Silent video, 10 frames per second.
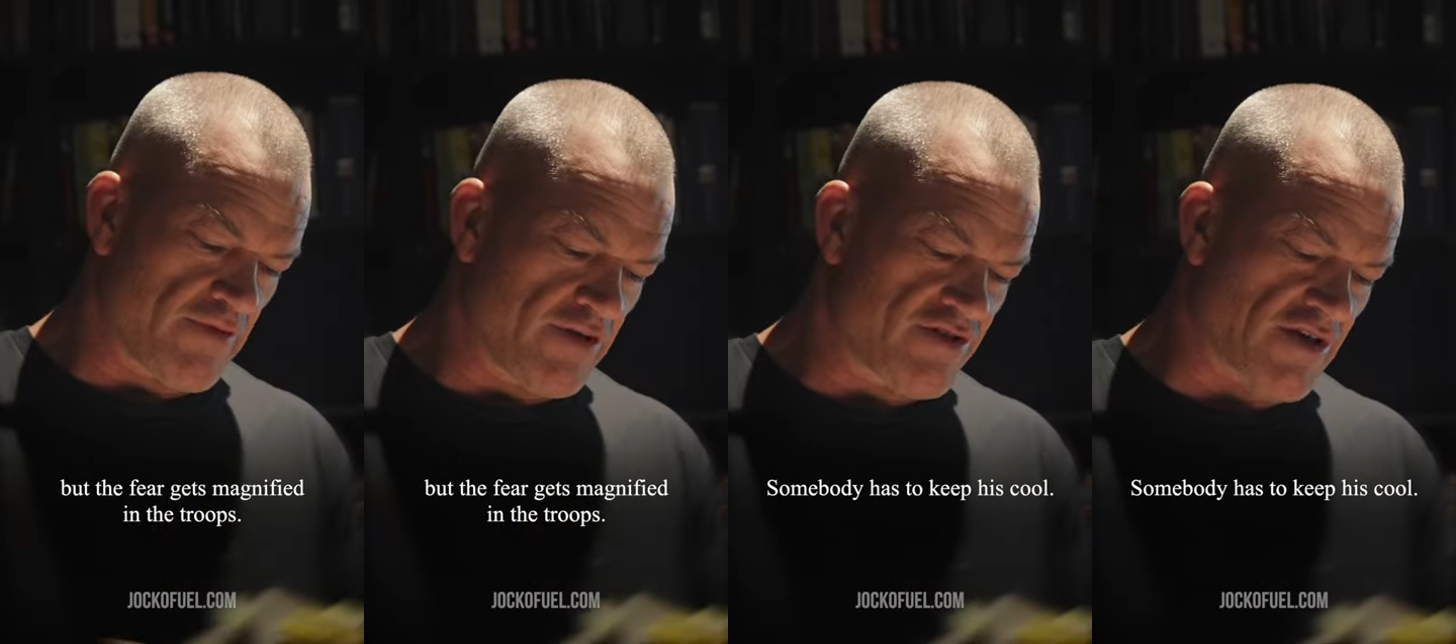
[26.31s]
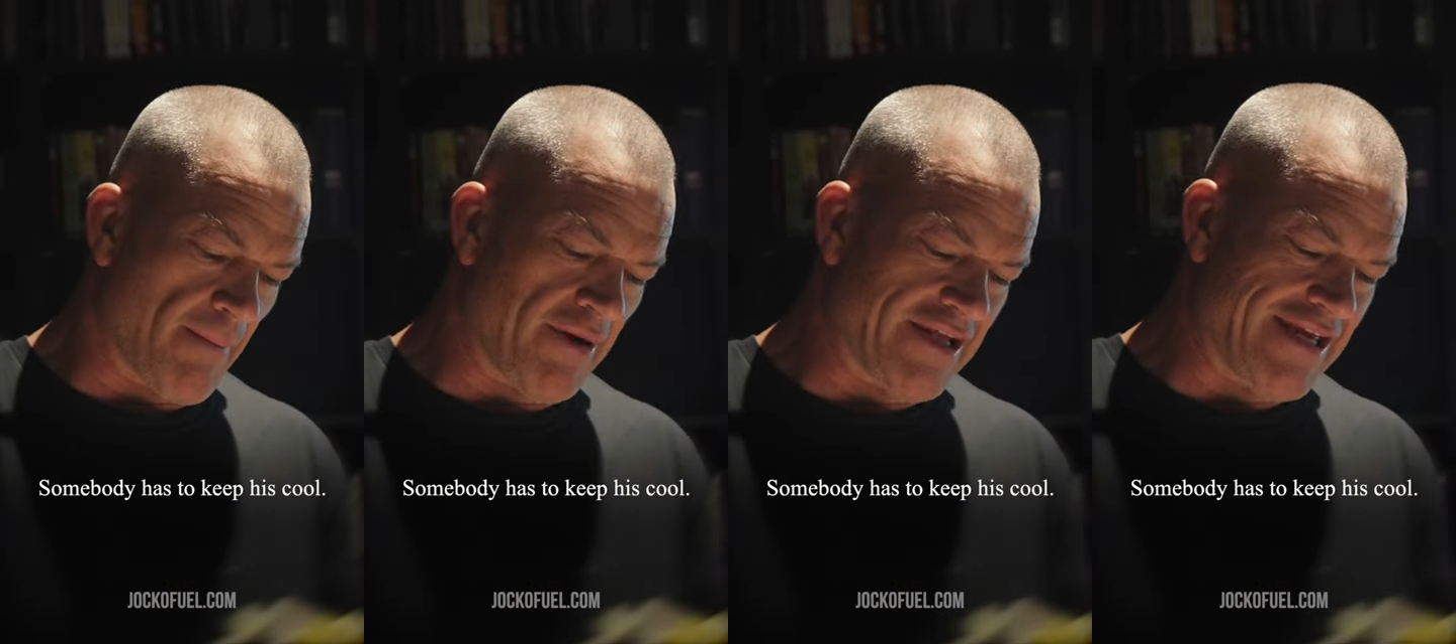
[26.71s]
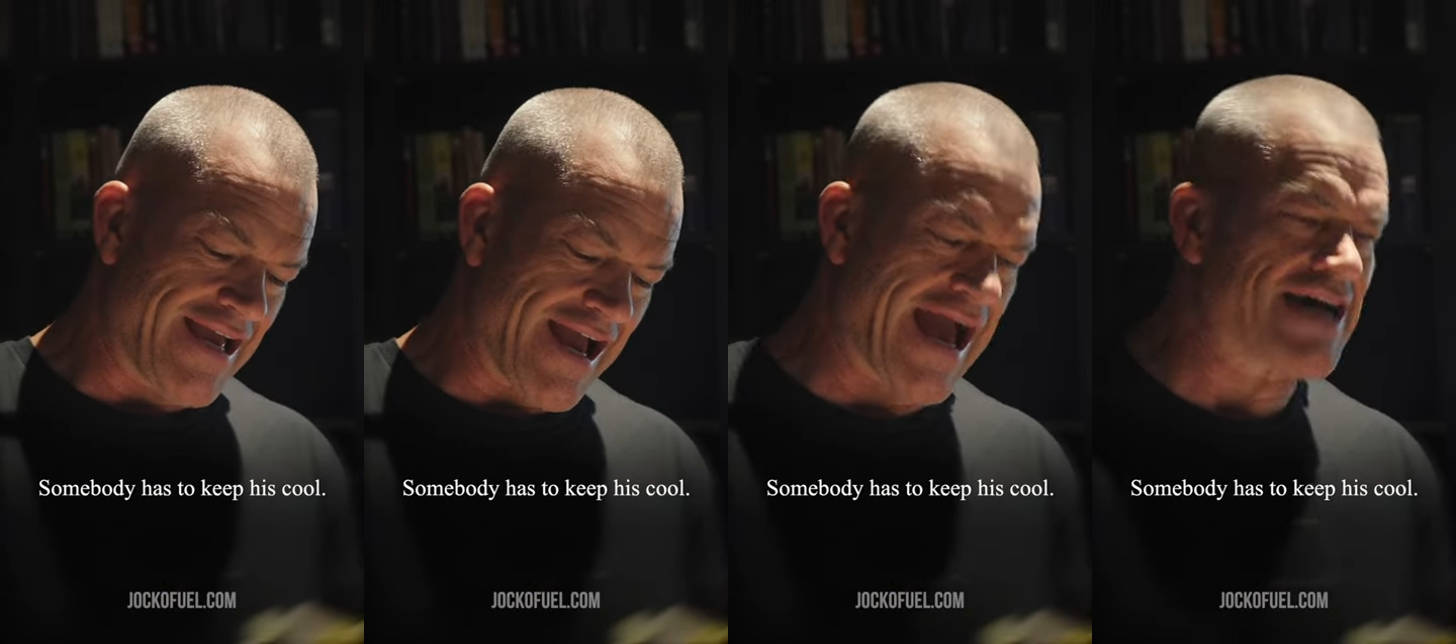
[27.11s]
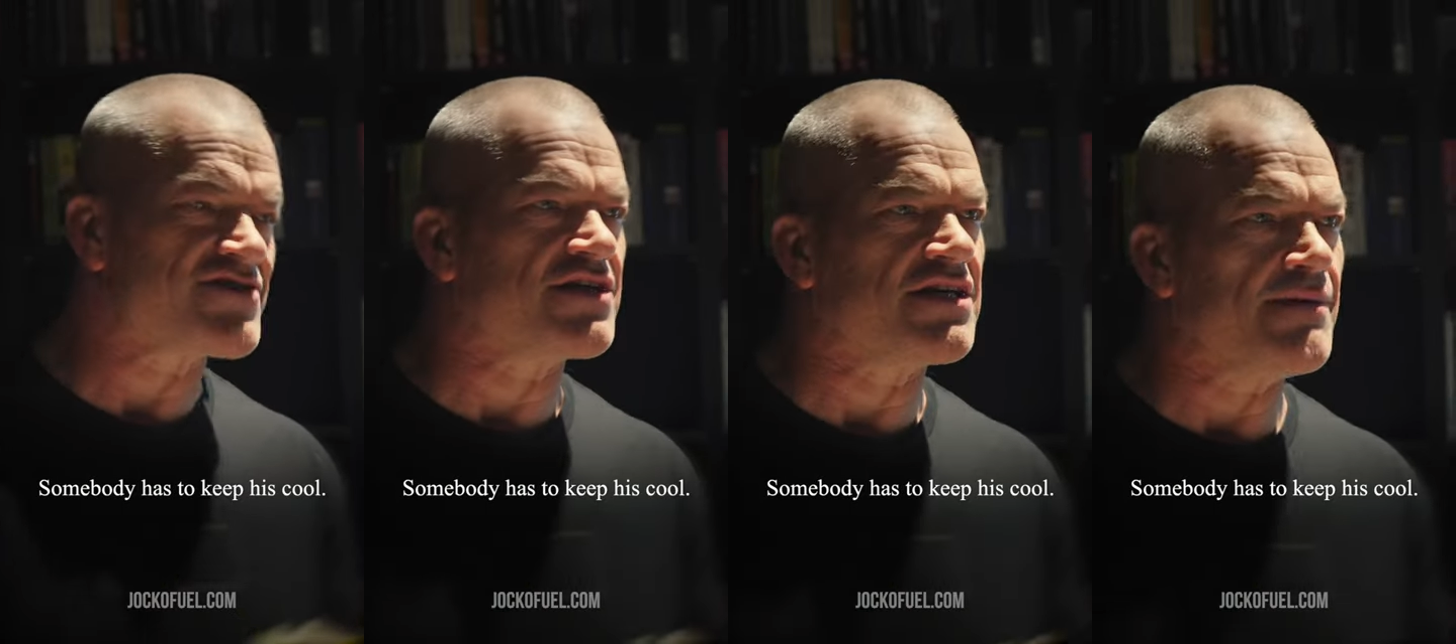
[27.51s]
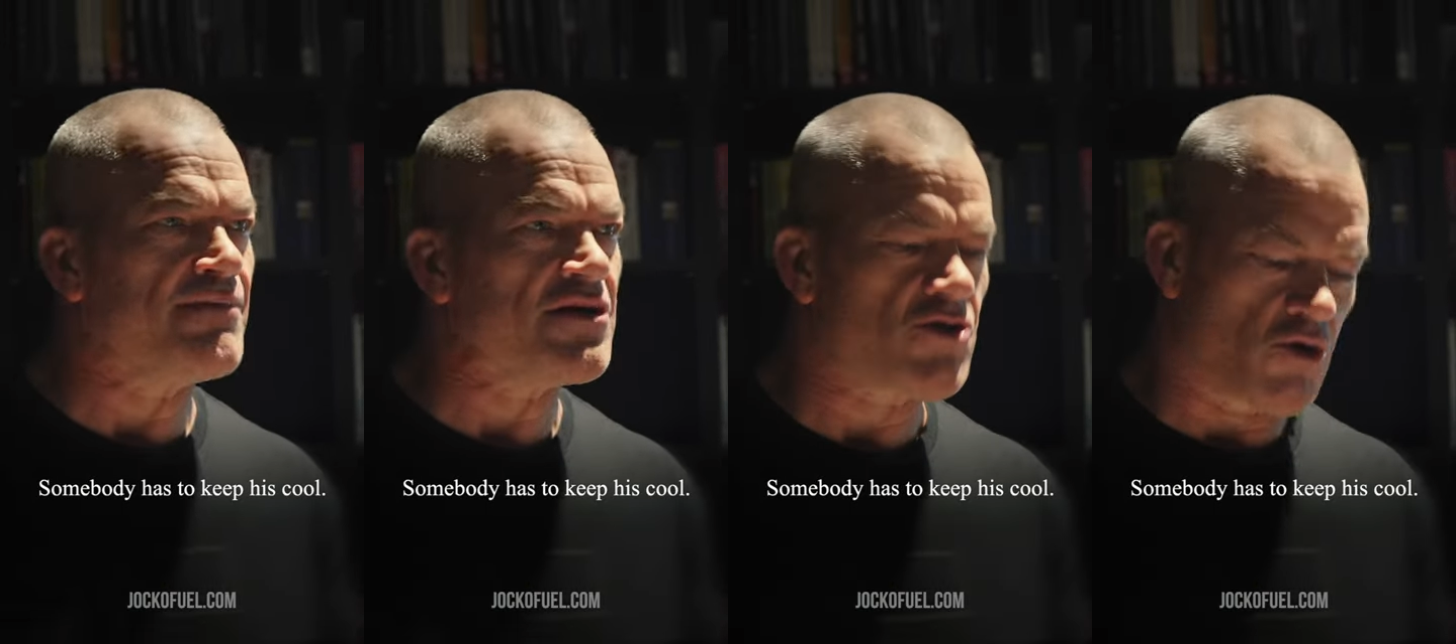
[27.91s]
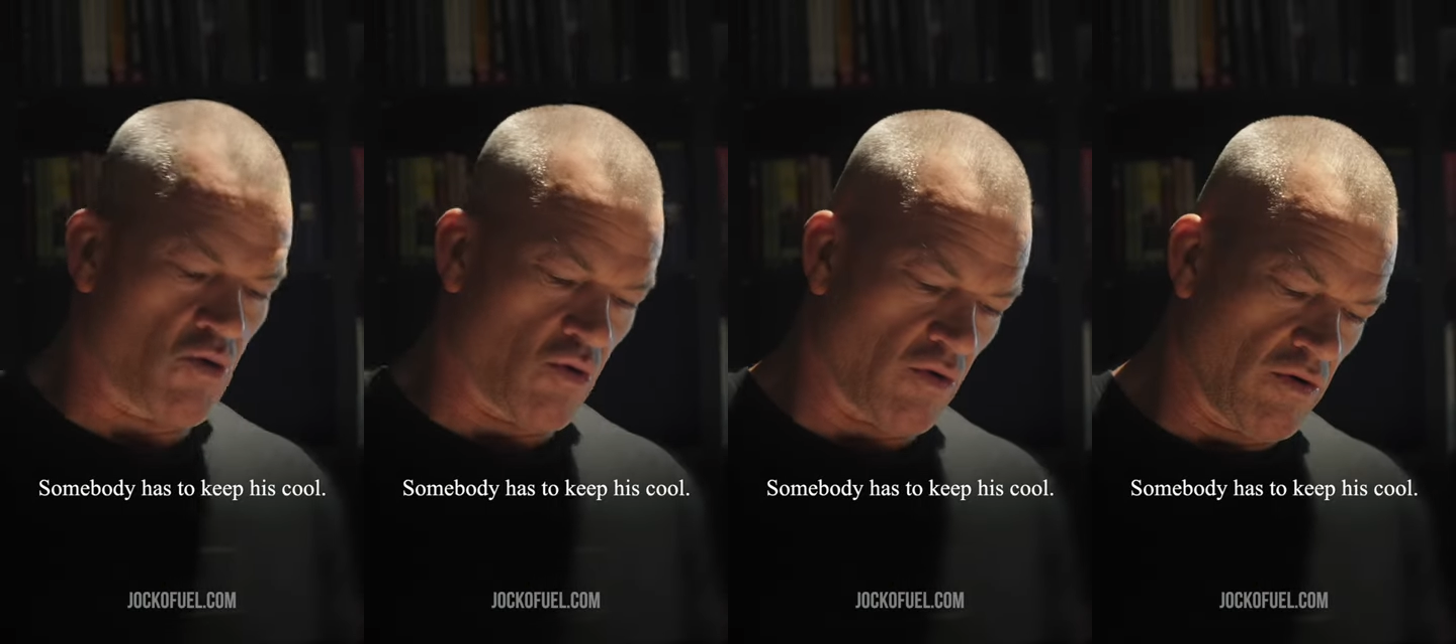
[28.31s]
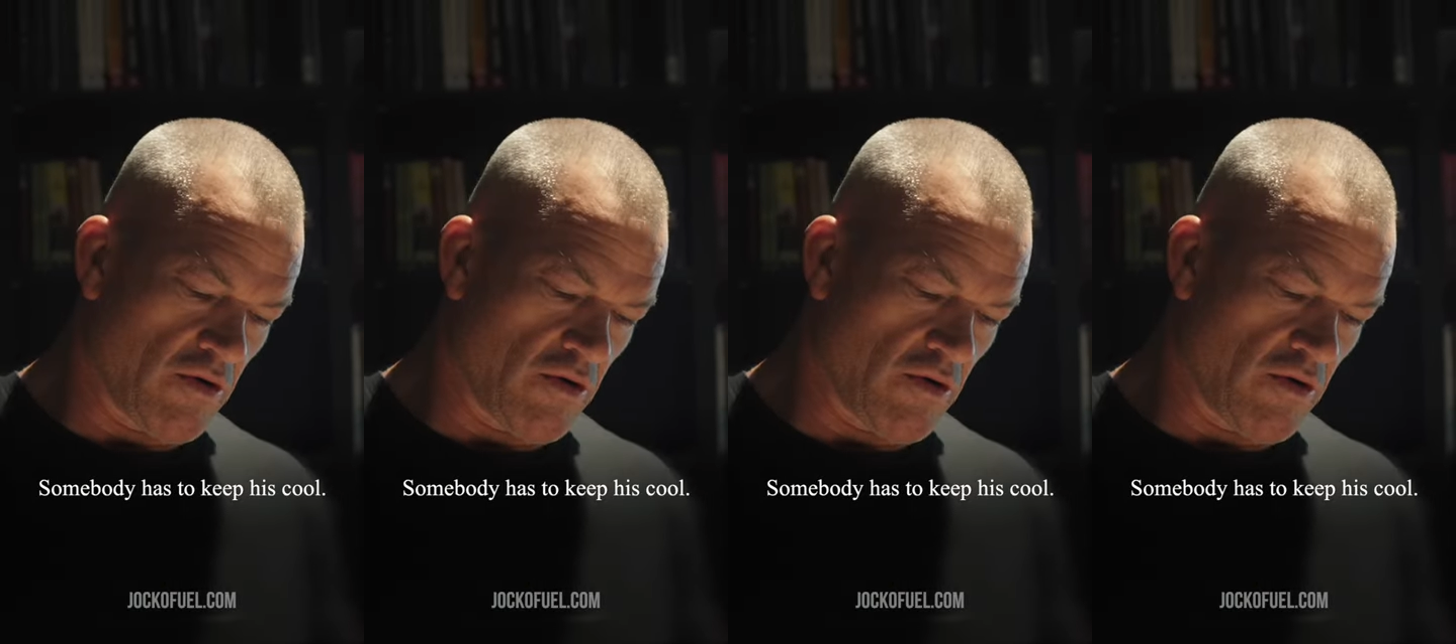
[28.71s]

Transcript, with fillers: Somebody has to keep his cool.